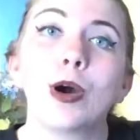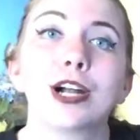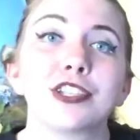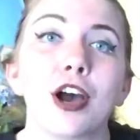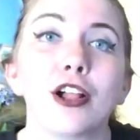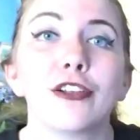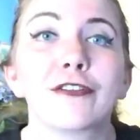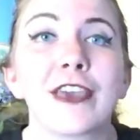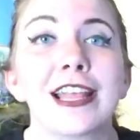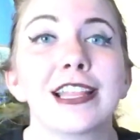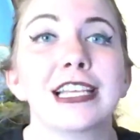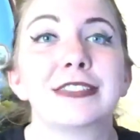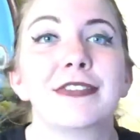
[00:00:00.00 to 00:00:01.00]
watch all of
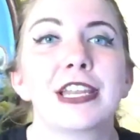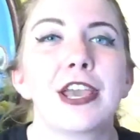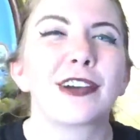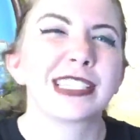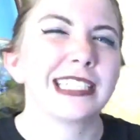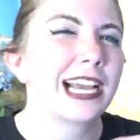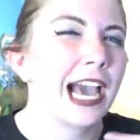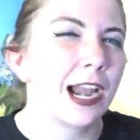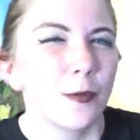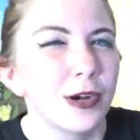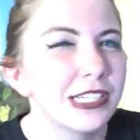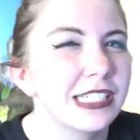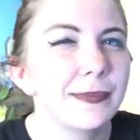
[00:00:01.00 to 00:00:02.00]
Kayley's video because I kind of
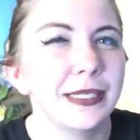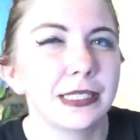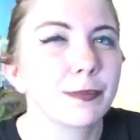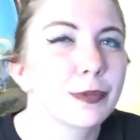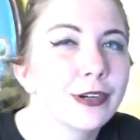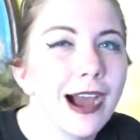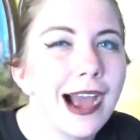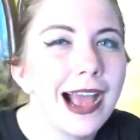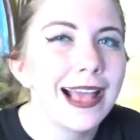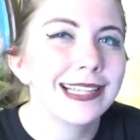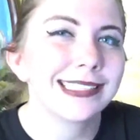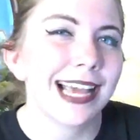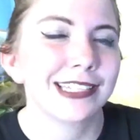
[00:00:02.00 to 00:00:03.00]
wanted to be
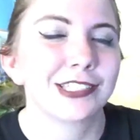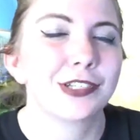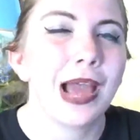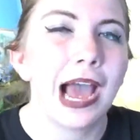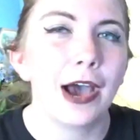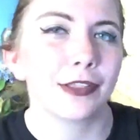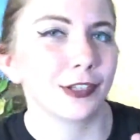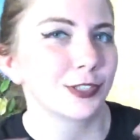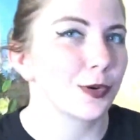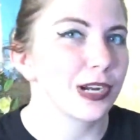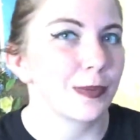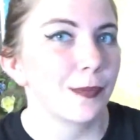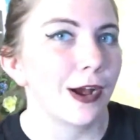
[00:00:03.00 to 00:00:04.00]
surprised as to how the
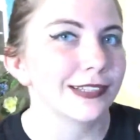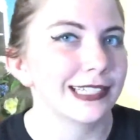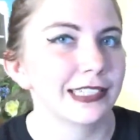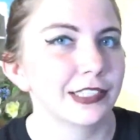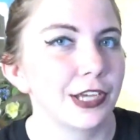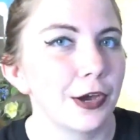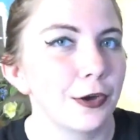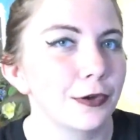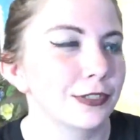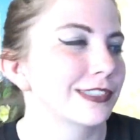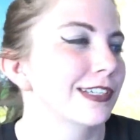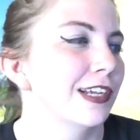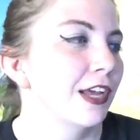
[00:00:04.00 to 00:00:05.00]
sorting process
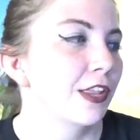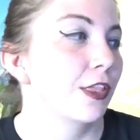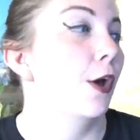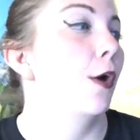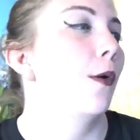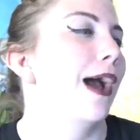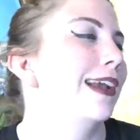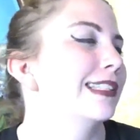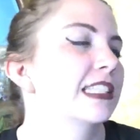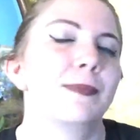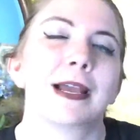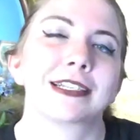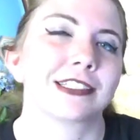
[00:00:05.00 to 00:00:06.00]
goes, though I
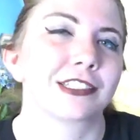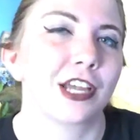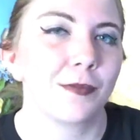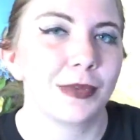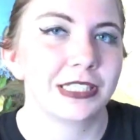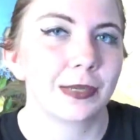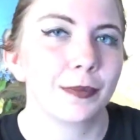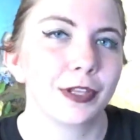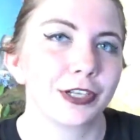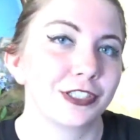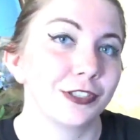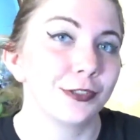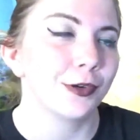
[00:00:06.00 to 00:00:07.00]
suspect it's going to be similar
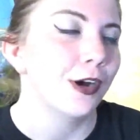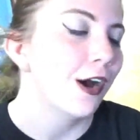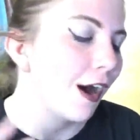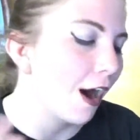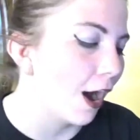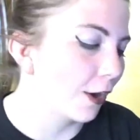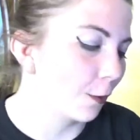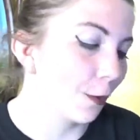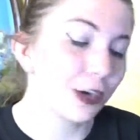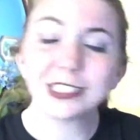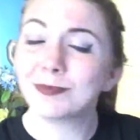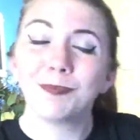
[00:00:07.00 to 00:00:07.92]
to Hogwarts,